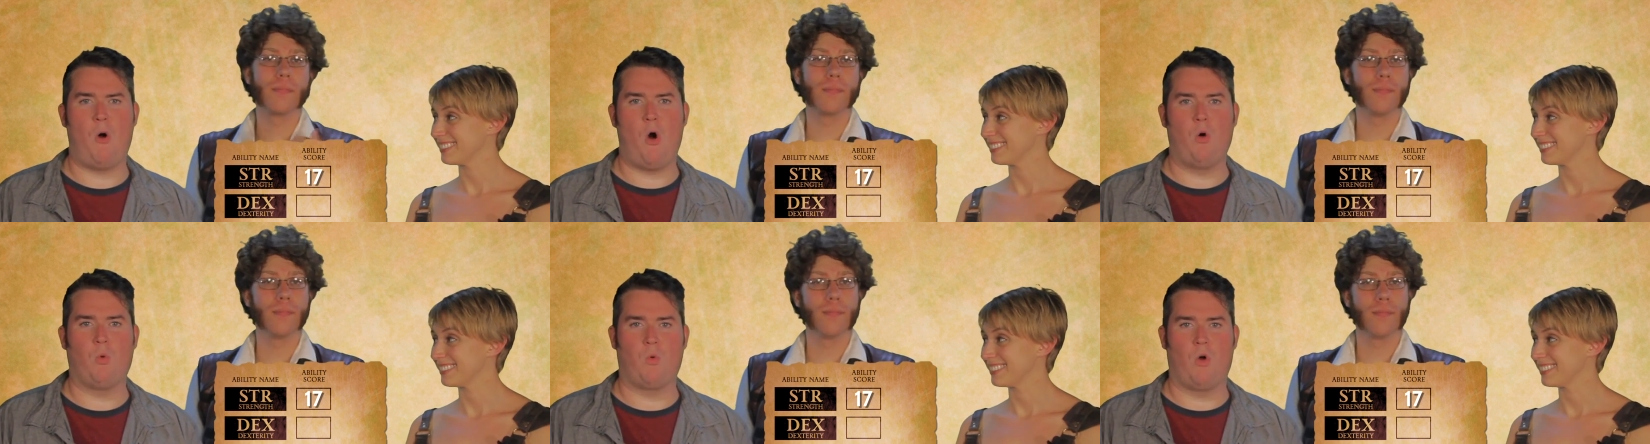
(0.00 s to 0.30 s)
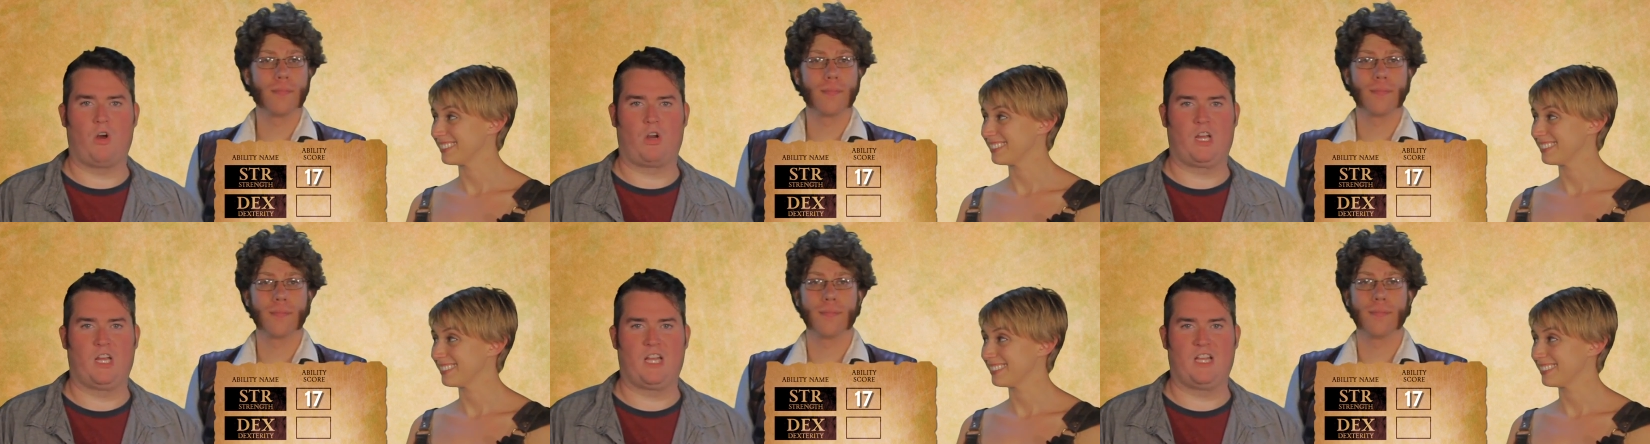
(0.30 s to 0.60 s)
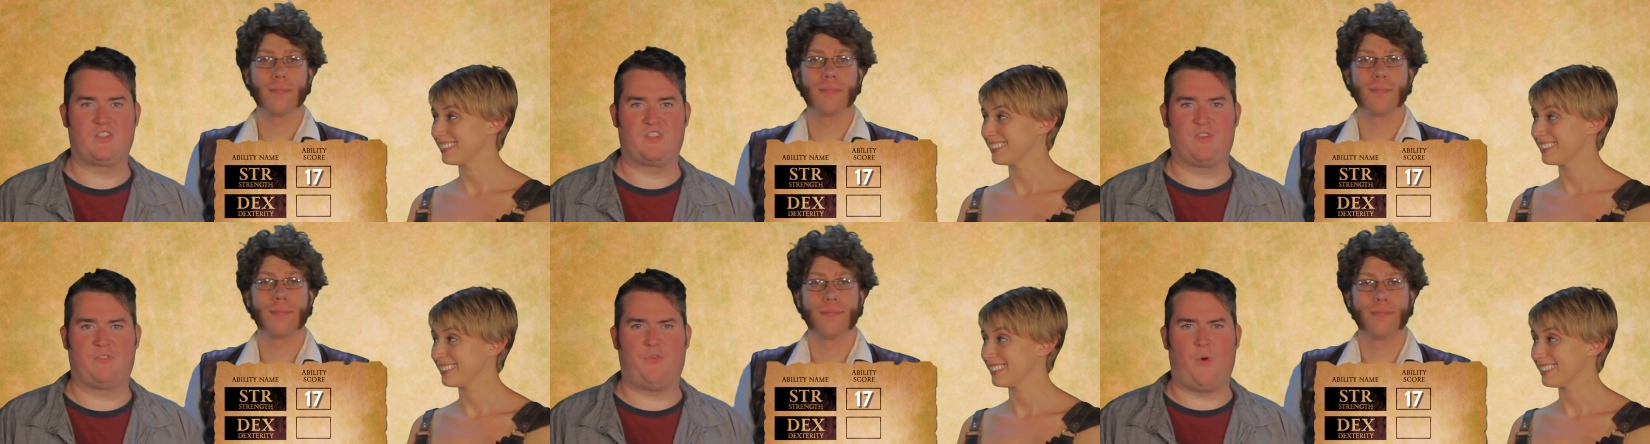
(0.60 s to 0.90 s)
Speaker 1: bulwark
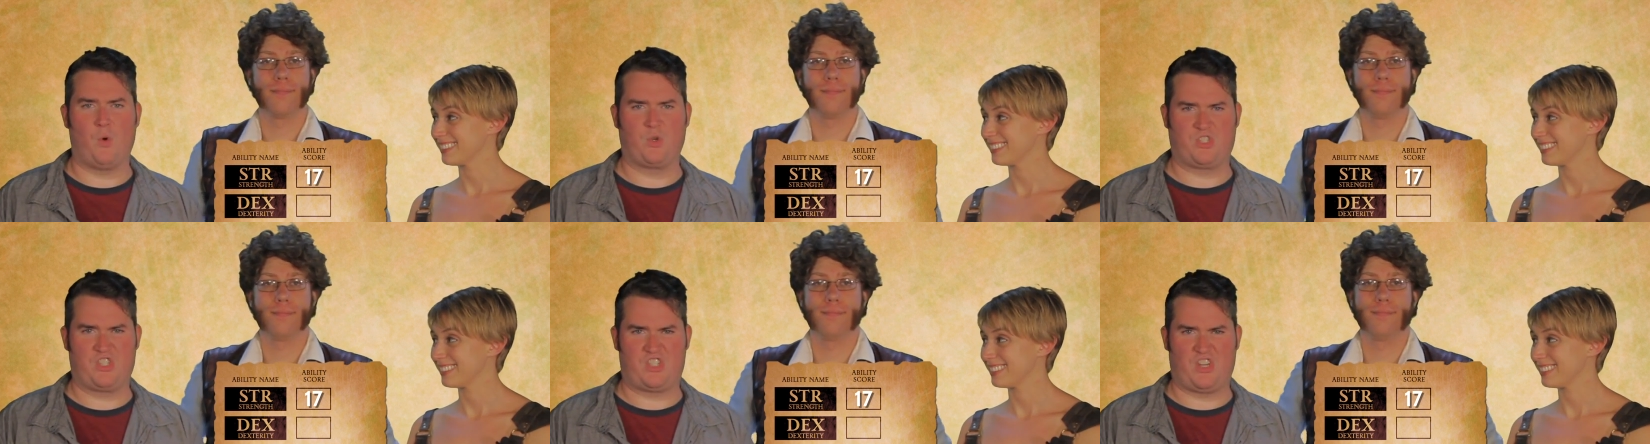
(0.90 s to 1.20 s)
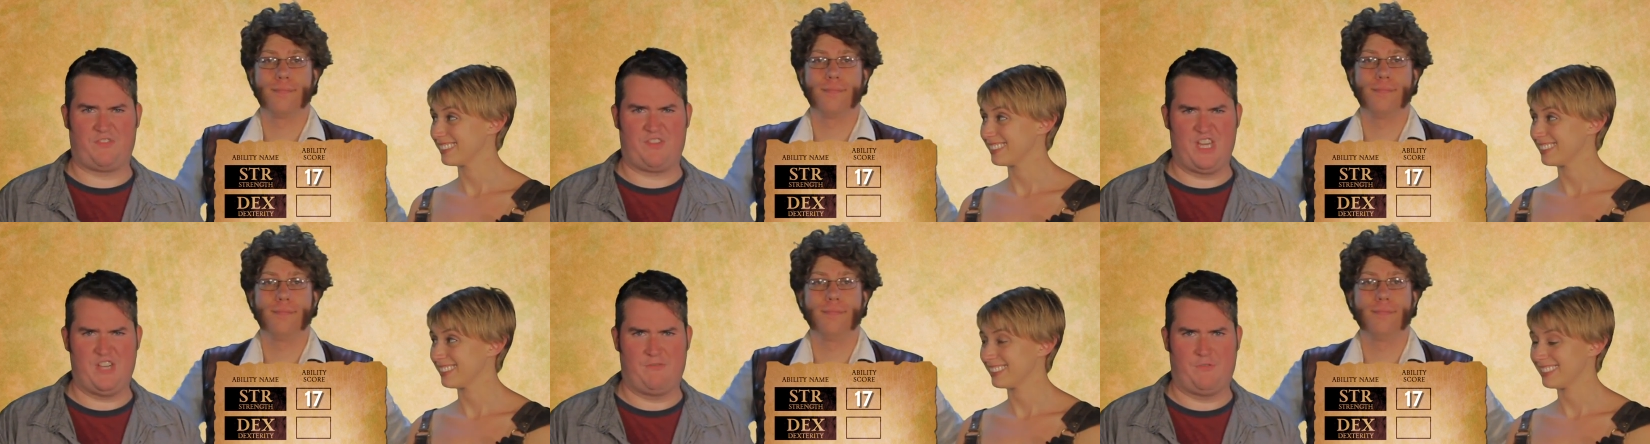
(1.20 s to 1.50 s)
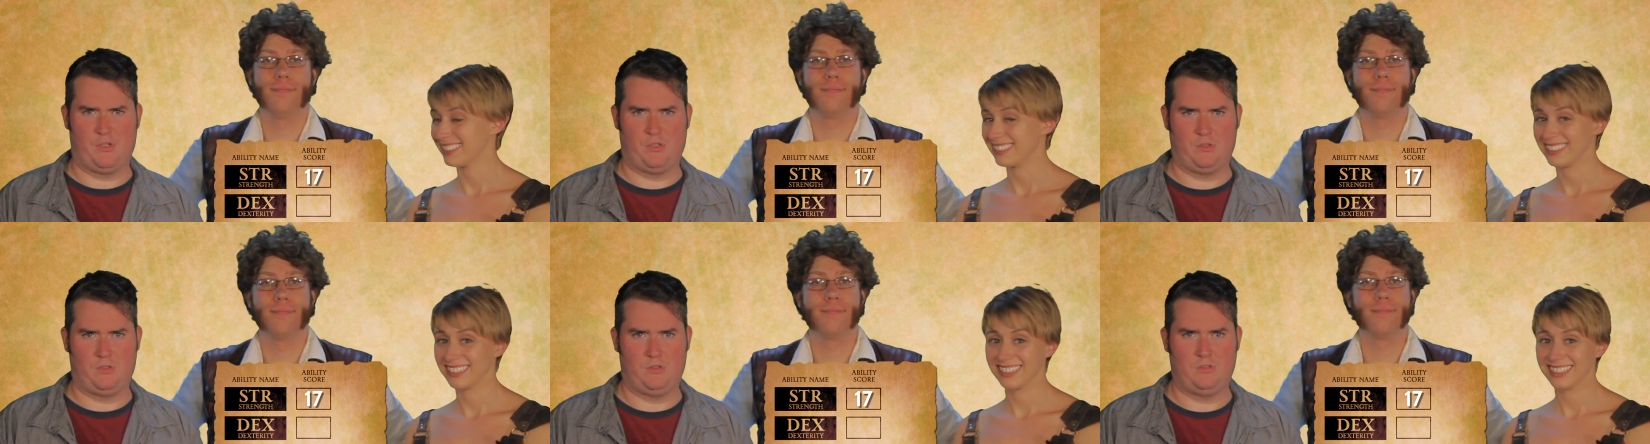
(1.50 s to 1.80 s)
against the forces of
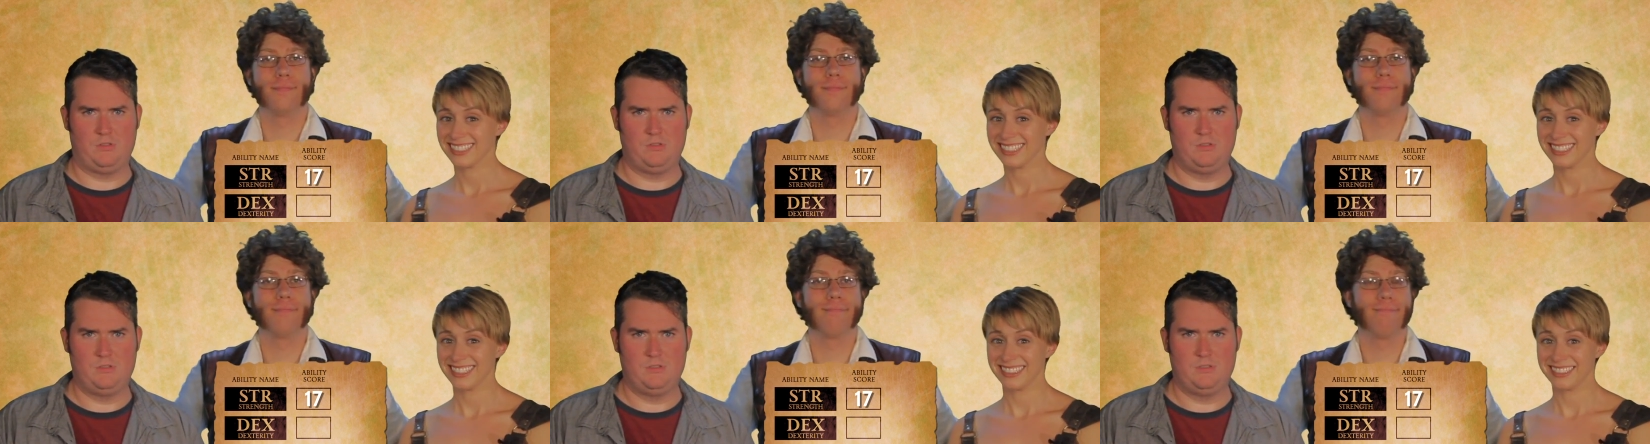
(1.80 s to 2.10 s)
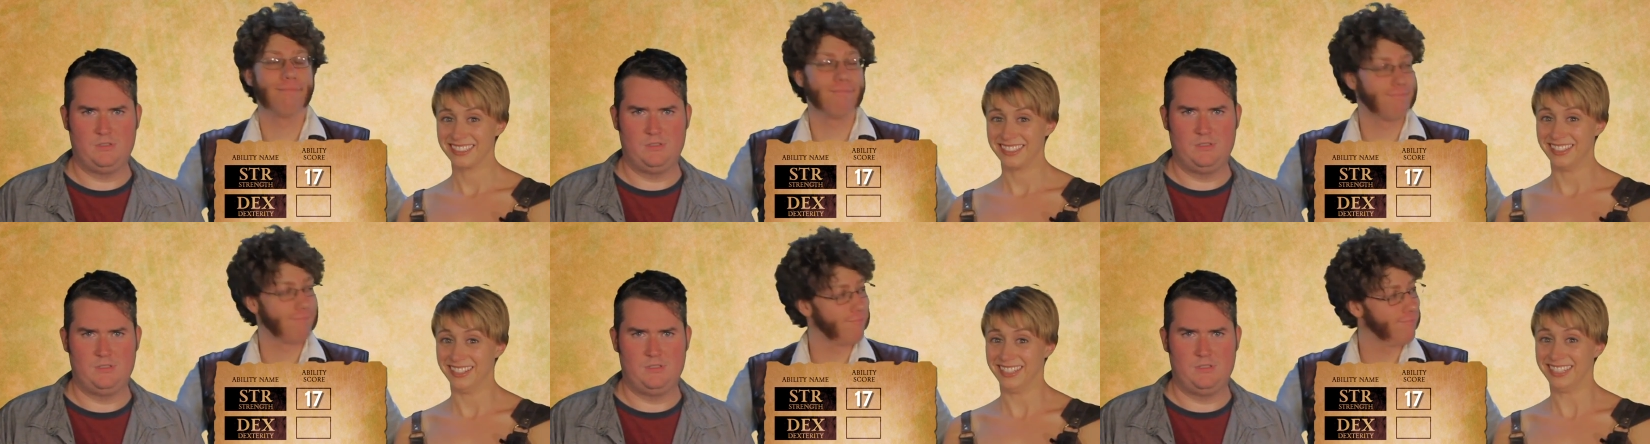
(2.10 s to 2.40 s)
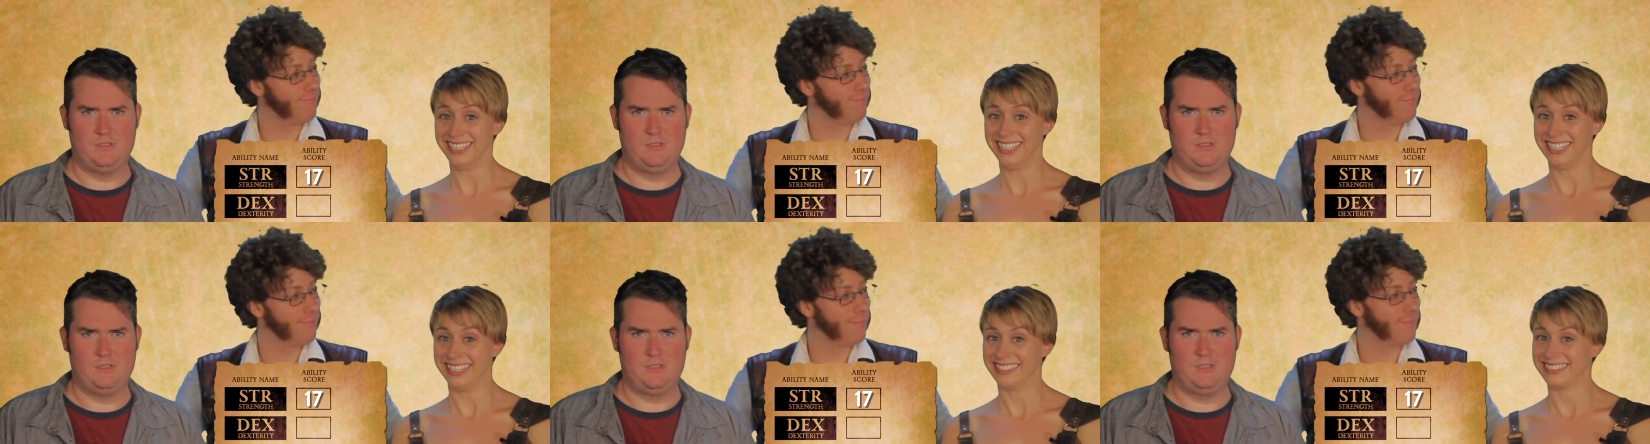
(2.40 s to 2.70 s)
evil.
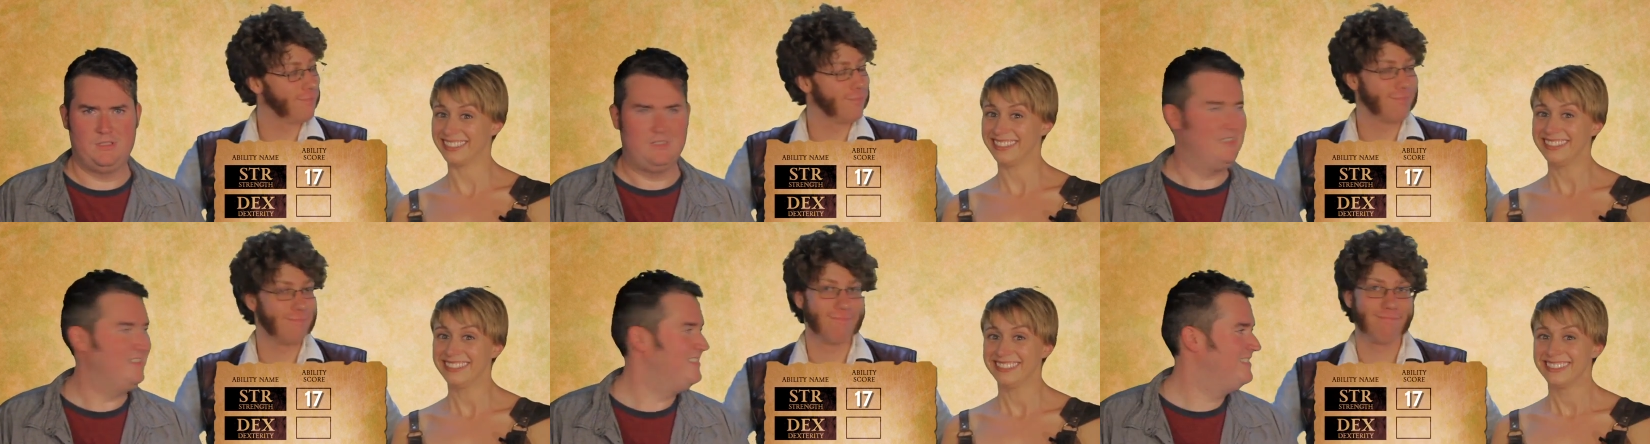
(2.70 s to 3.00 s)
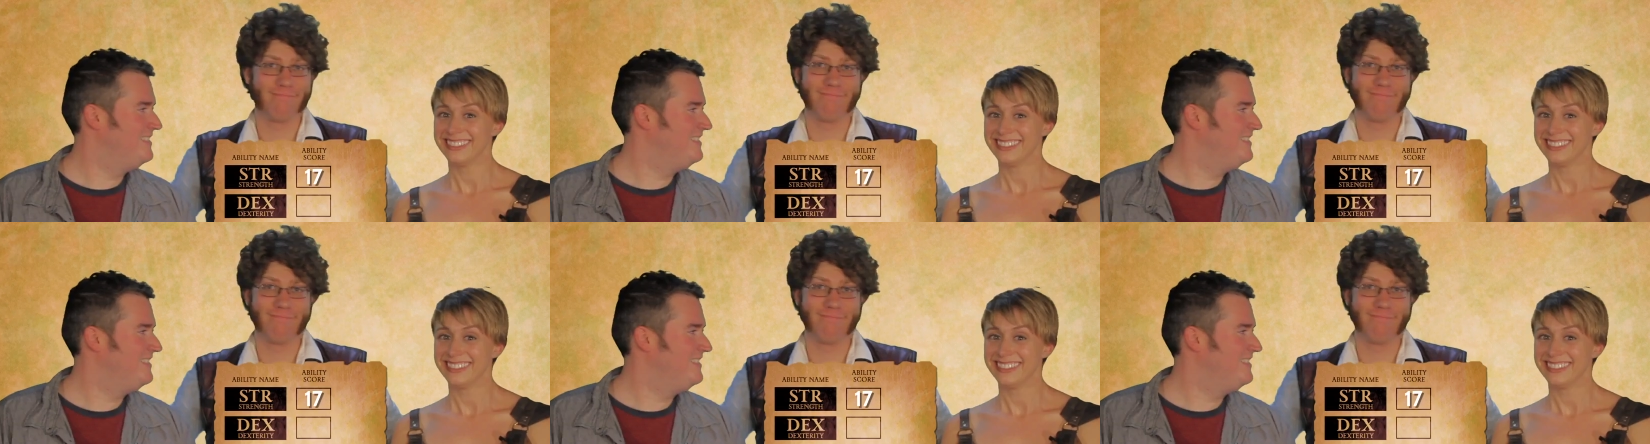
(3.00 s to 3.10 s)
Speaker 2: Good.